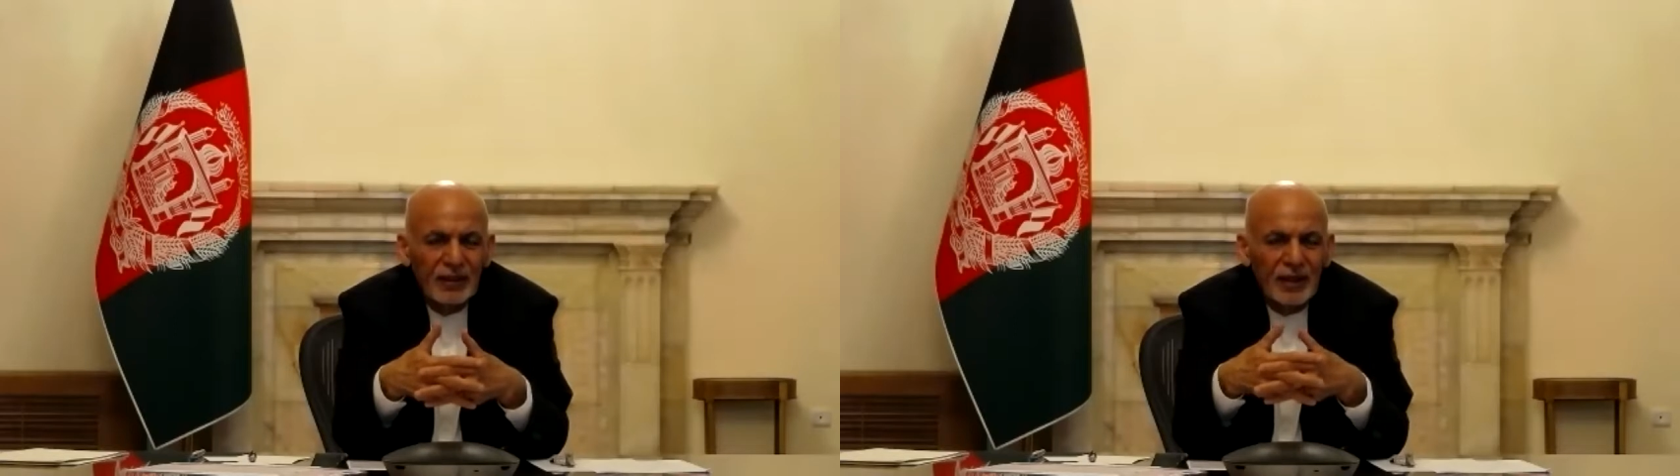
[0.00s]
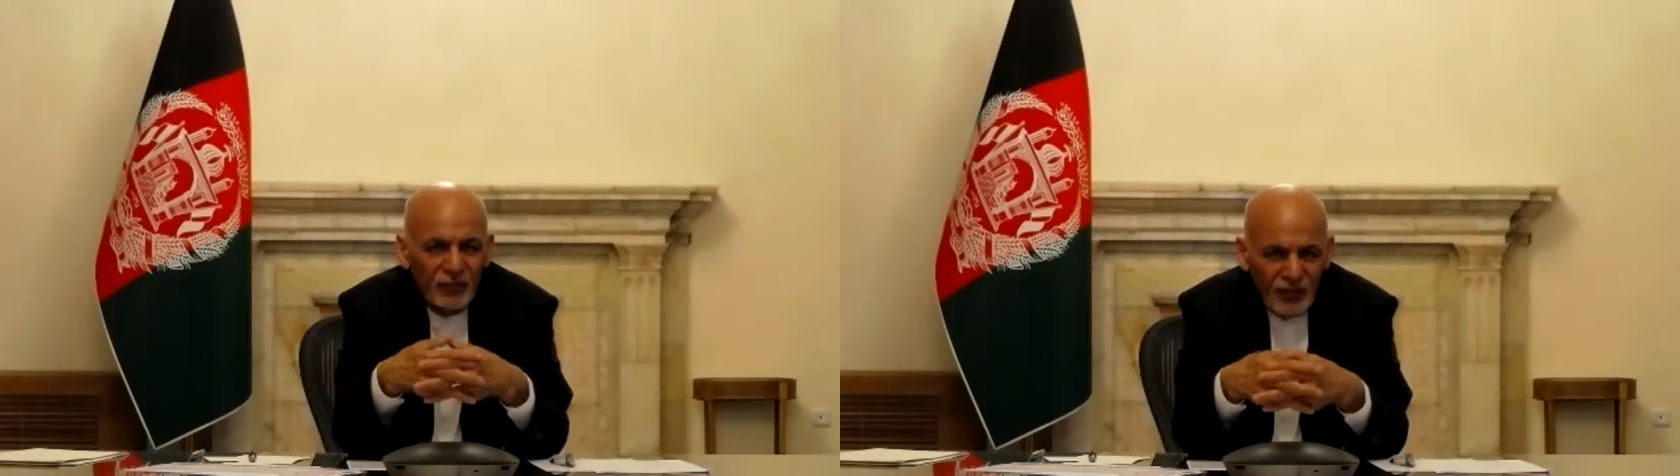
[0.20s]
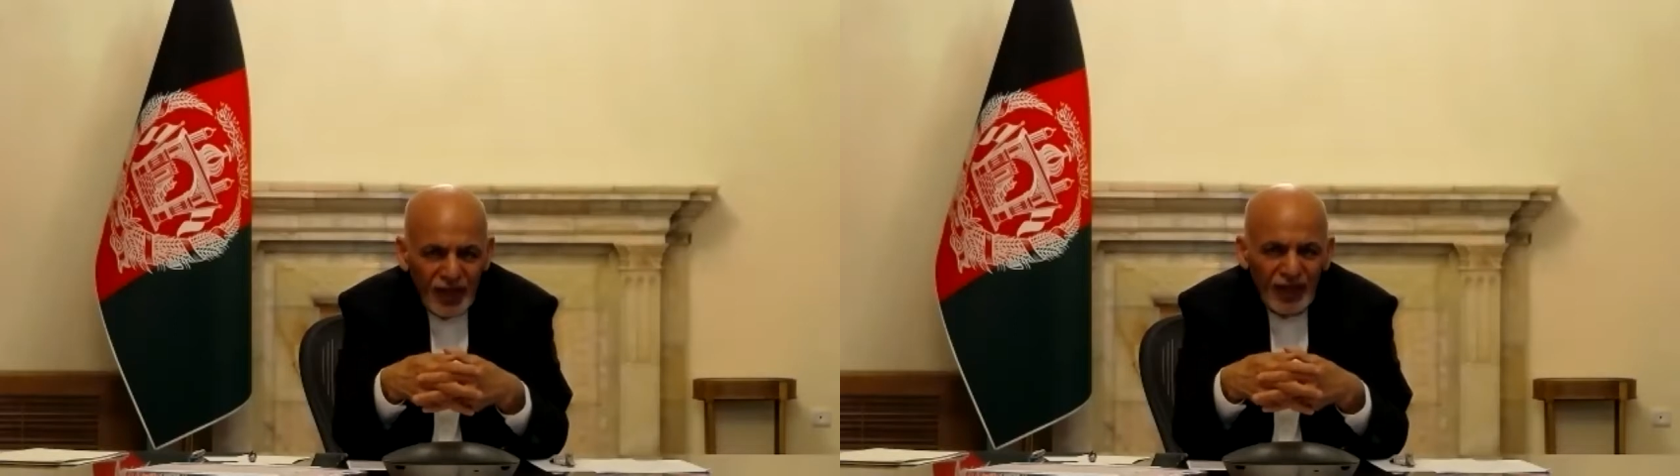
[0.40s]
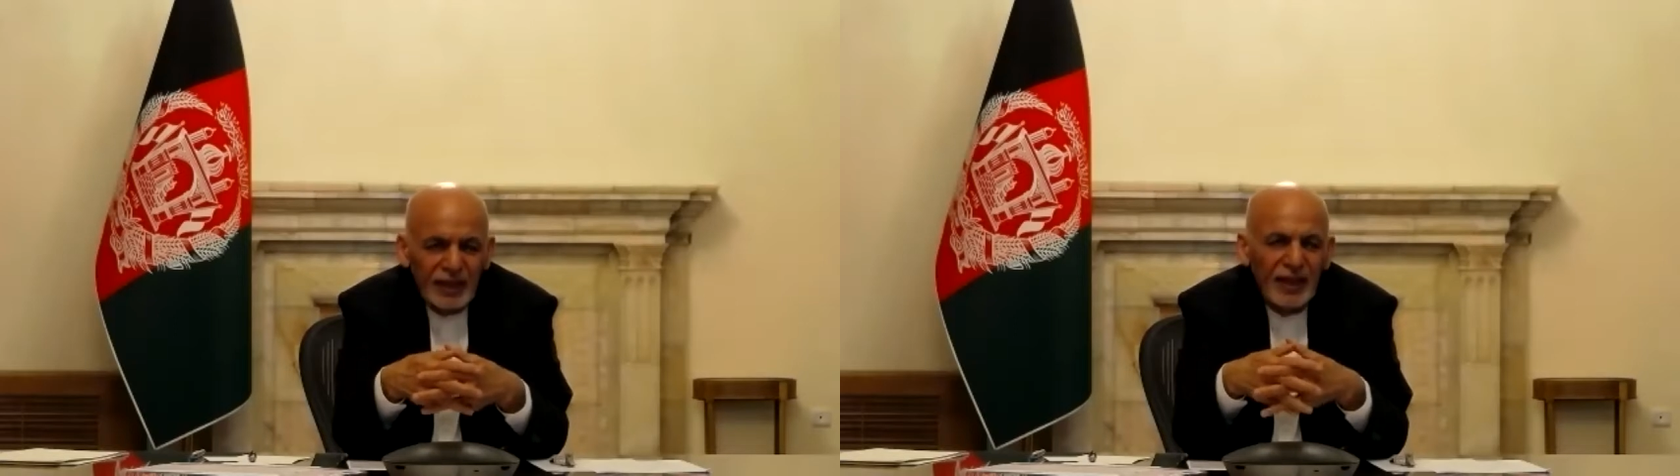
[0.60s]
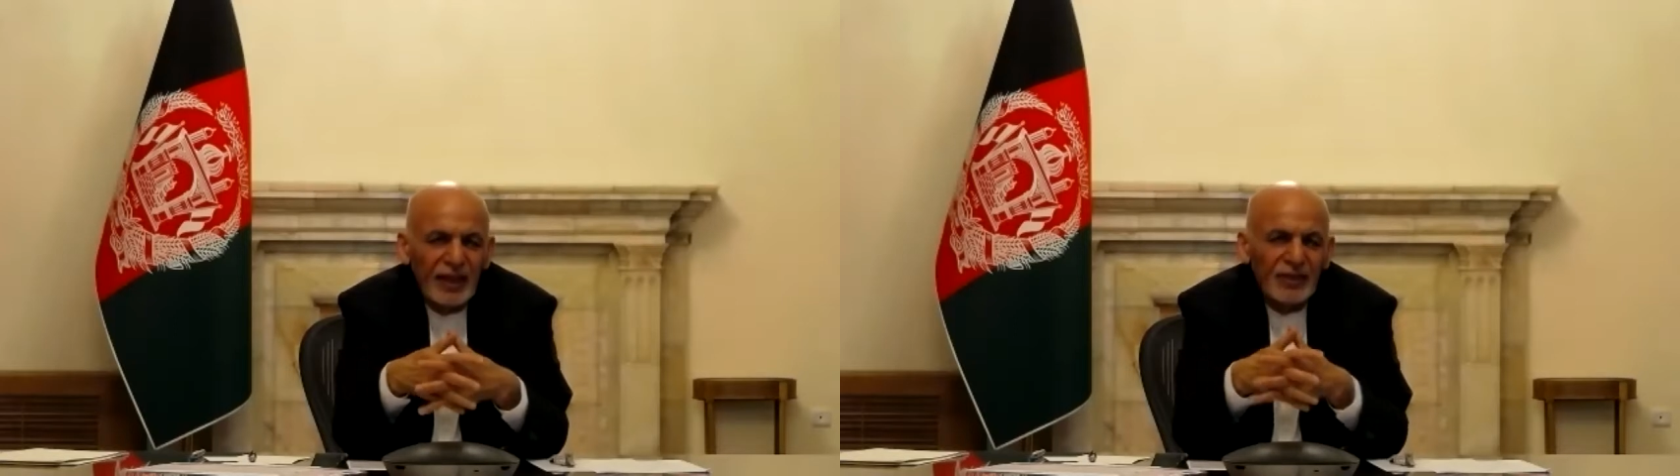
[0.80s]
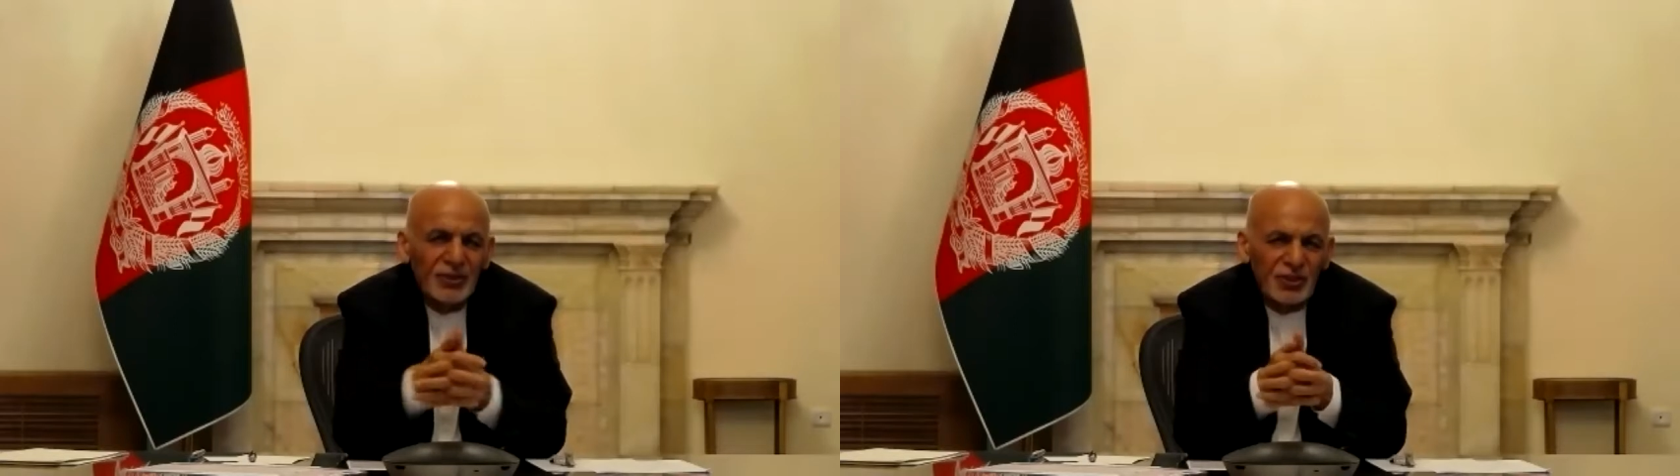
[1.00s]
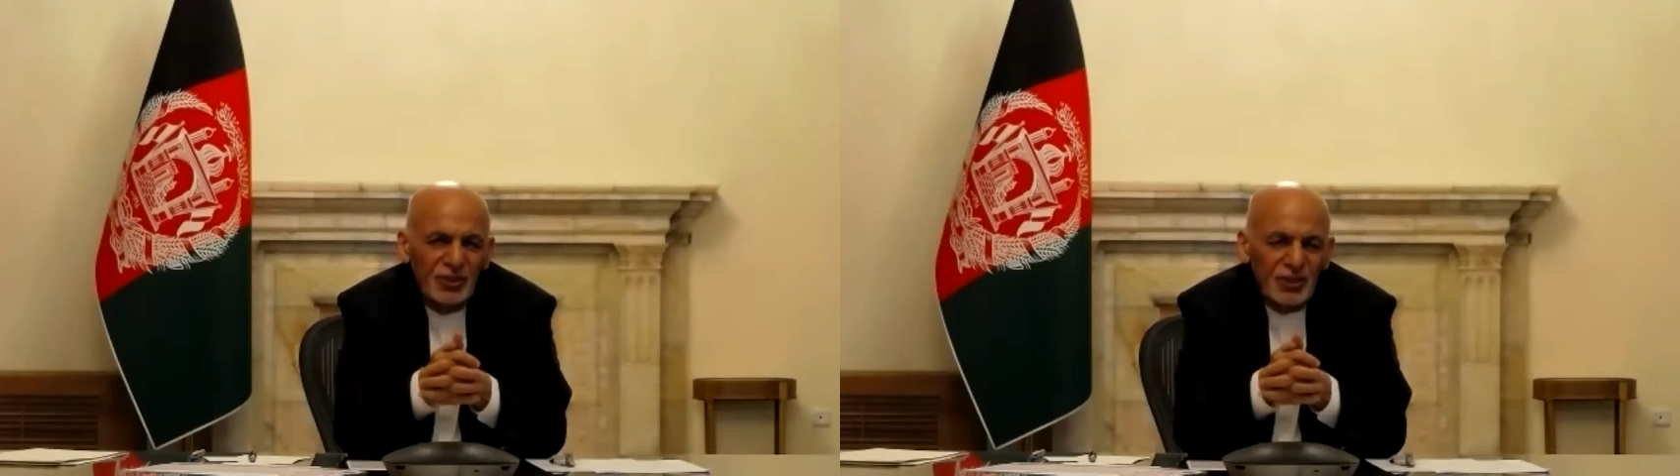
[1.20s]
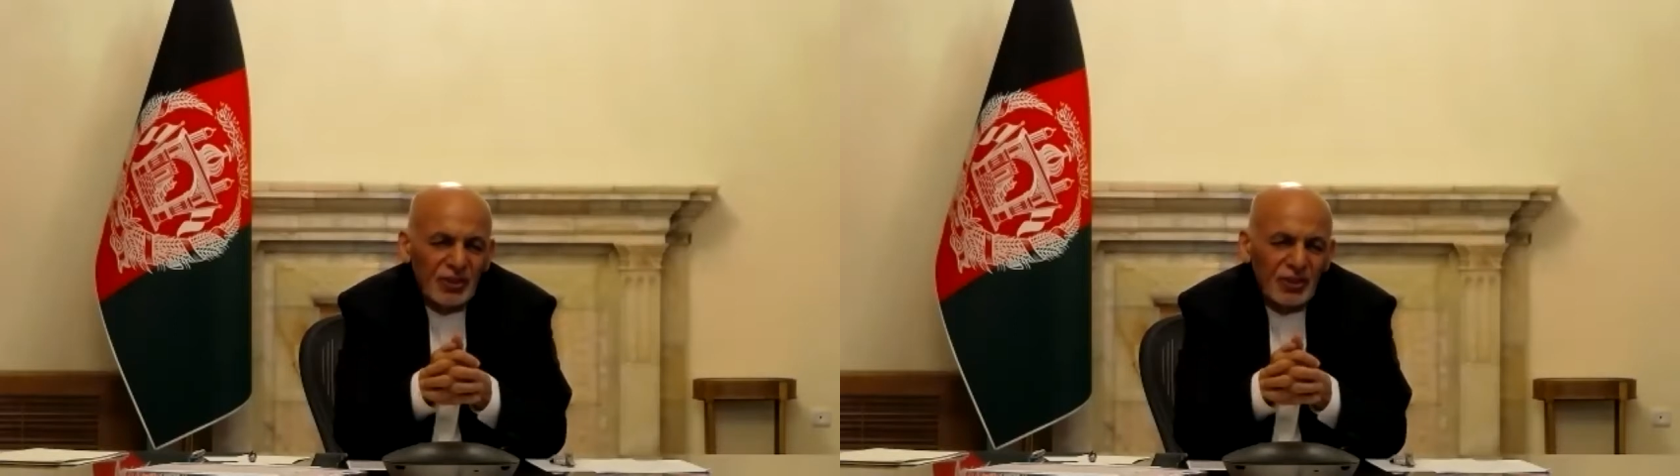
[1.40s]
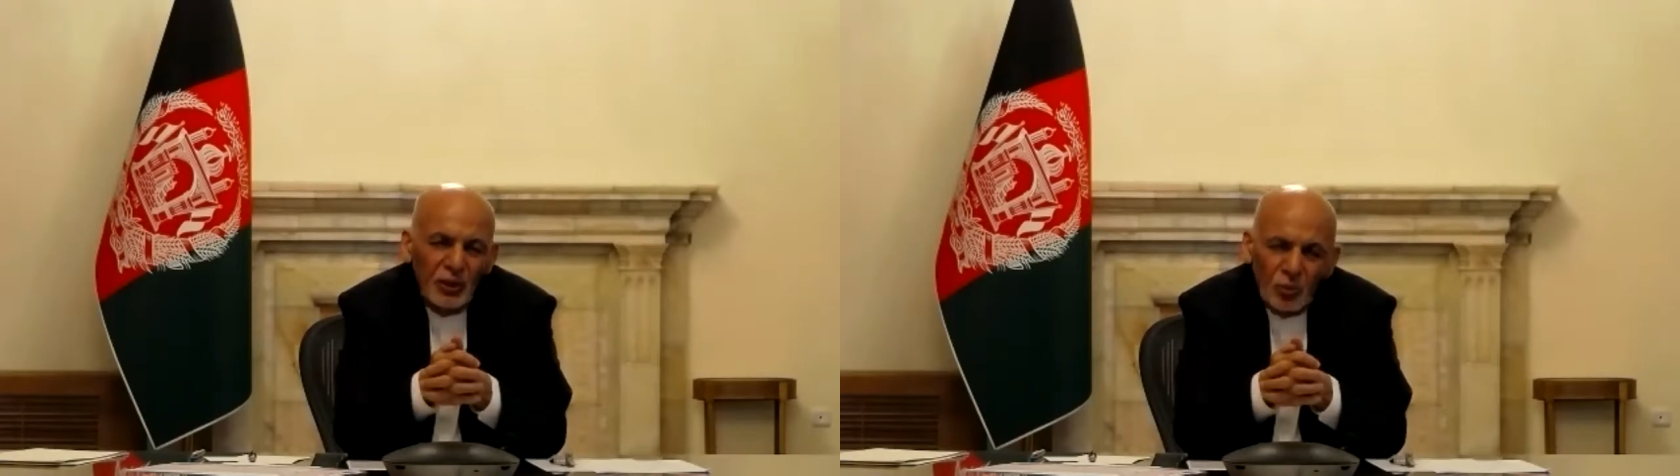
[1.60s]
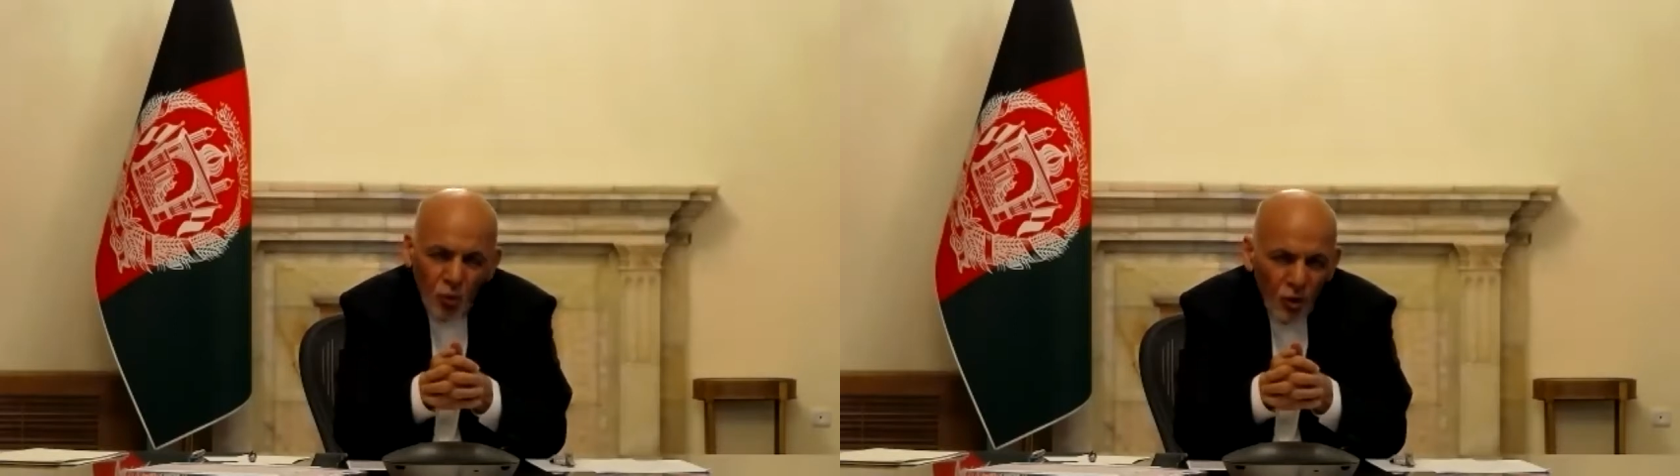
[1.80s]
If they engage
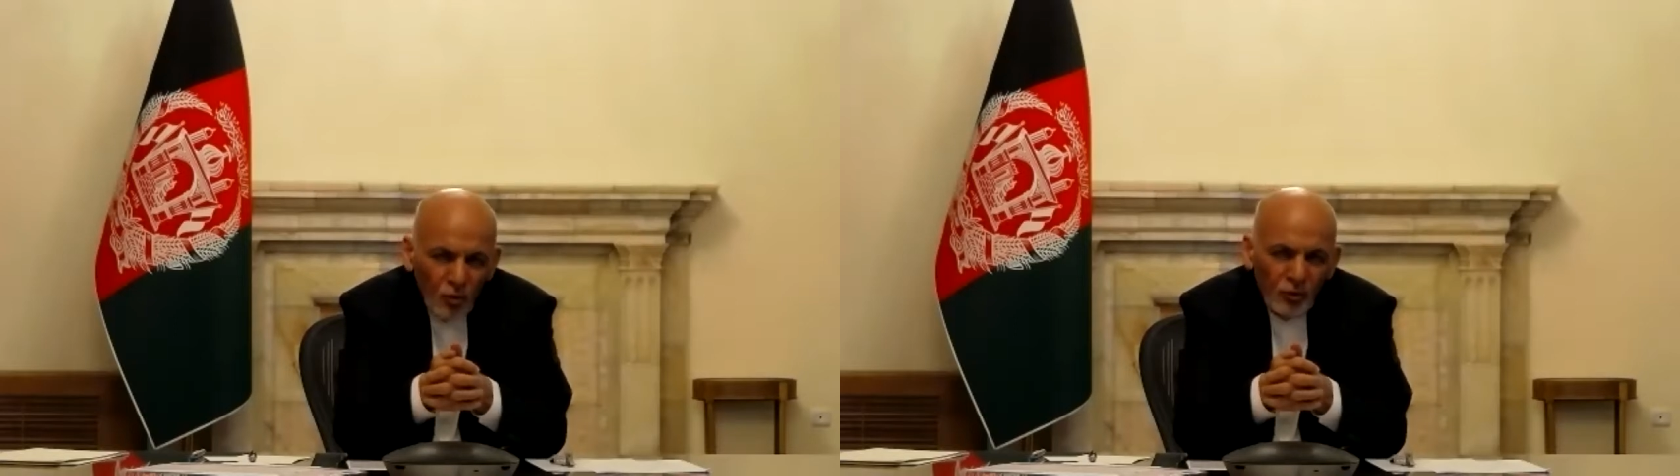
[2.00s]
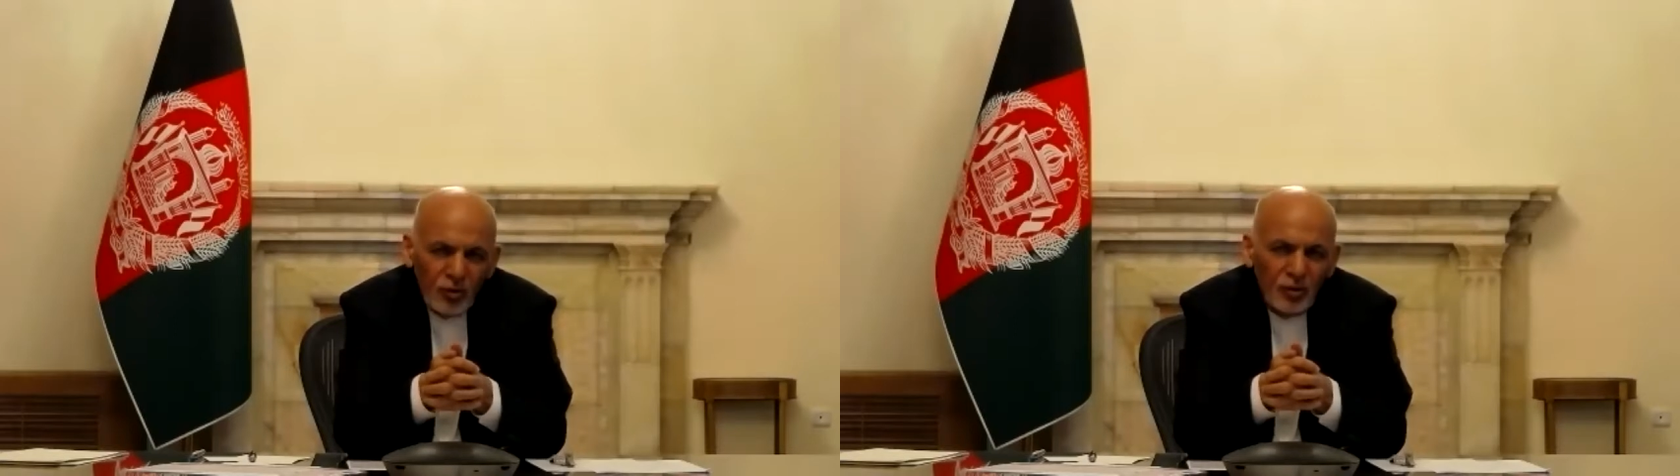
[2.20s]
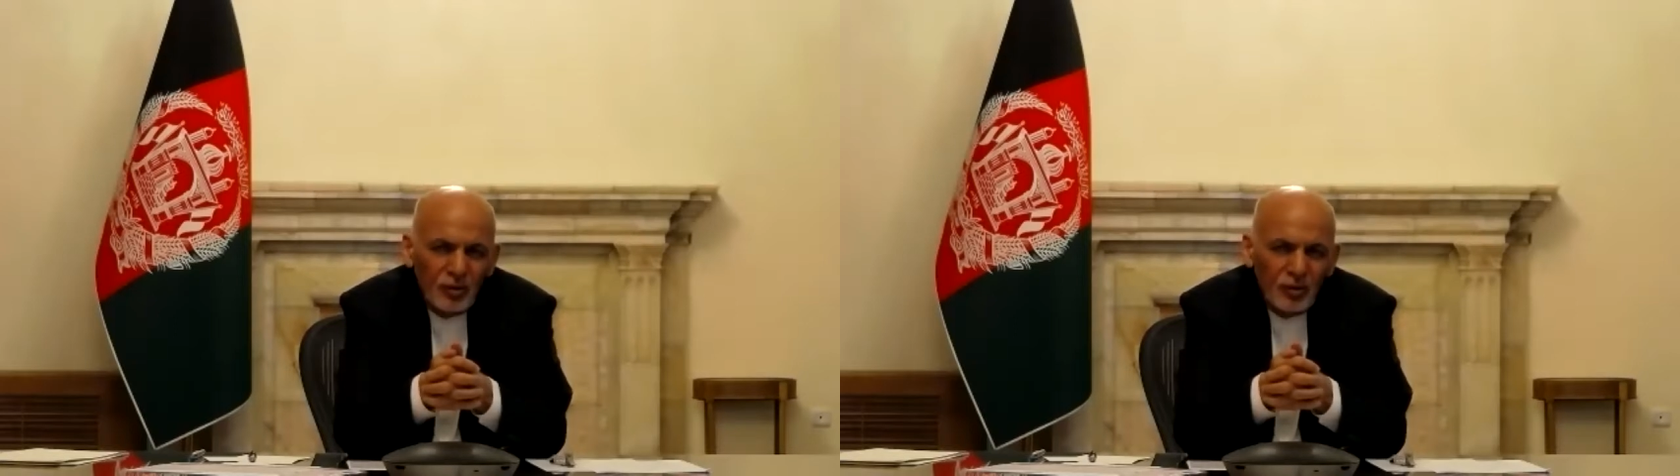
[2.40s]
in war,